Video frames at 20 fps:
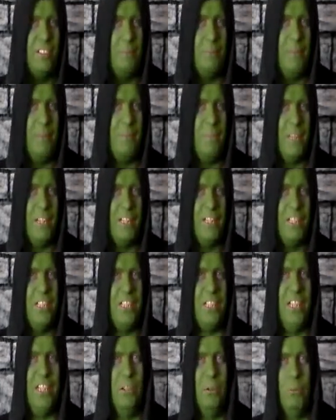somebody makes
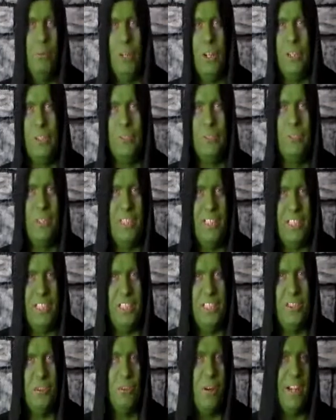the deal where it's
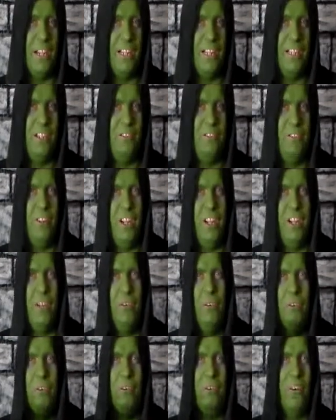released directly to
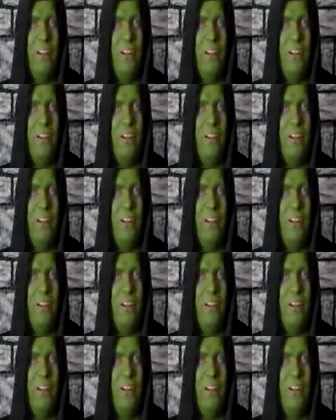video,